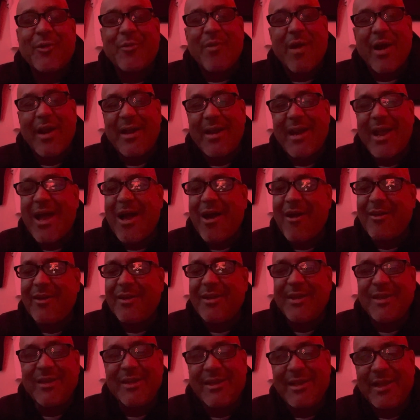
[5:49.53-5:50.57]
right now,
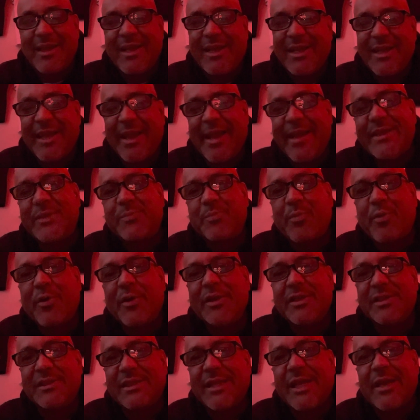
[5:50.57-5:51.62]
it's
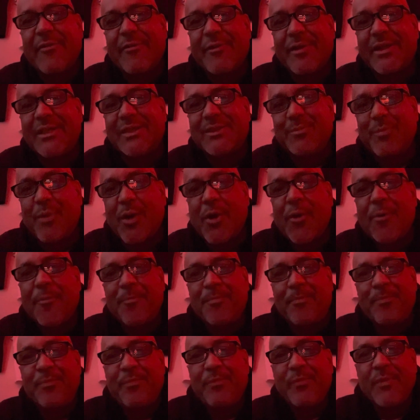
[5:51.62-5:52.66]
pretty serious, bro.
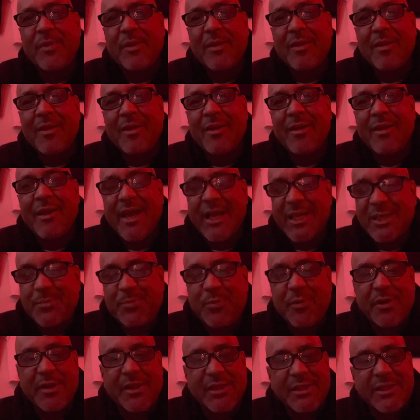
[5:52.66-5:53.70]
It's
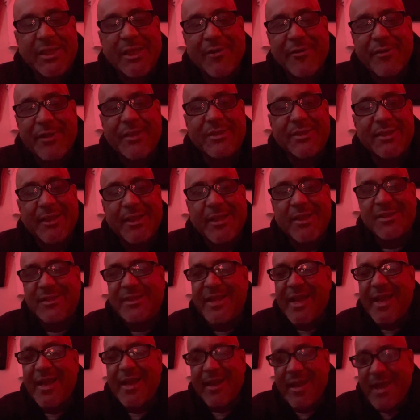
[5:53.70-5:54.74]
pretty serious in this
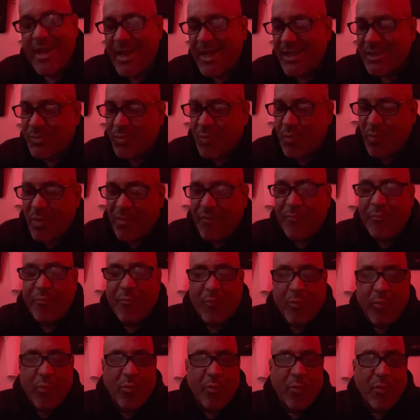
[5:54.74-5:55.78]
day and age when
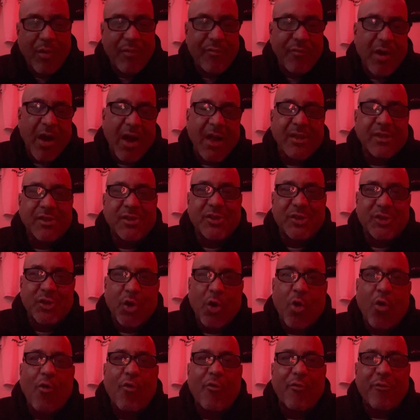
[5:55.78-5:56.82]
we've gotten
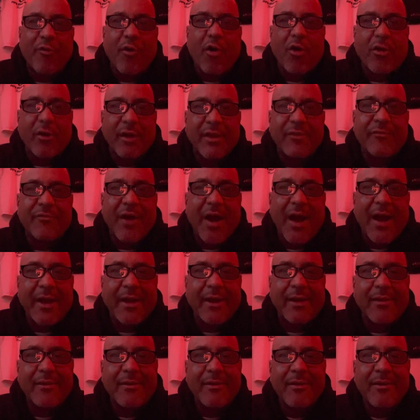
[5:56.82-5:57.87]
so far
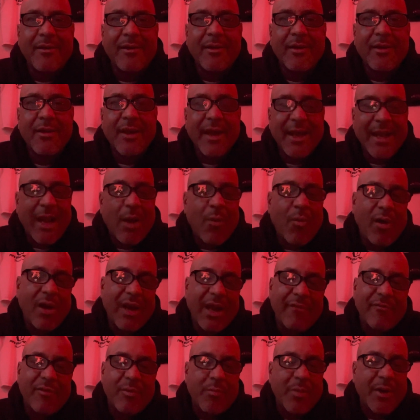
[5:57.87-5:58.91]
divided. And I want
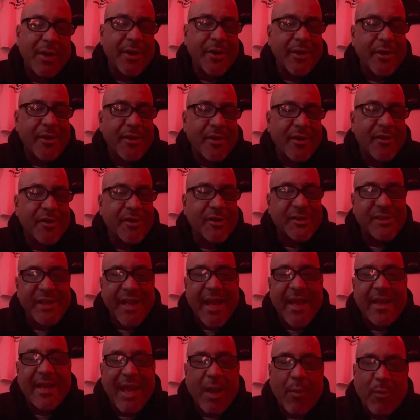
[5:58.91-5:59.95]
everybody to
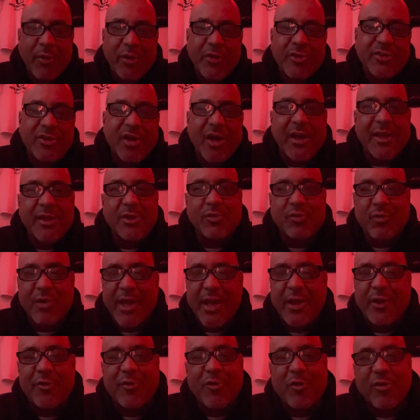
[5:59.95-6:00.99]
understand that when you're talking
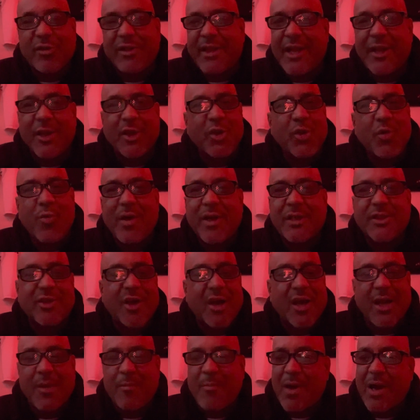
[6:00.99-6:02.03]
Sudanian, Northanian, you ain't
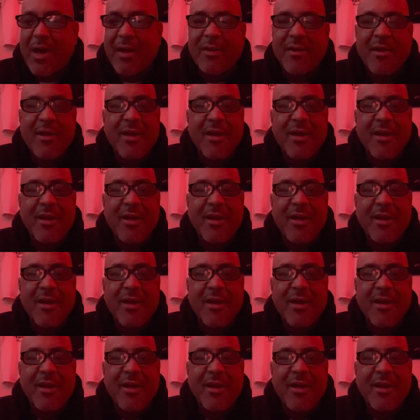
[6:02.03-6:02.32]
talking about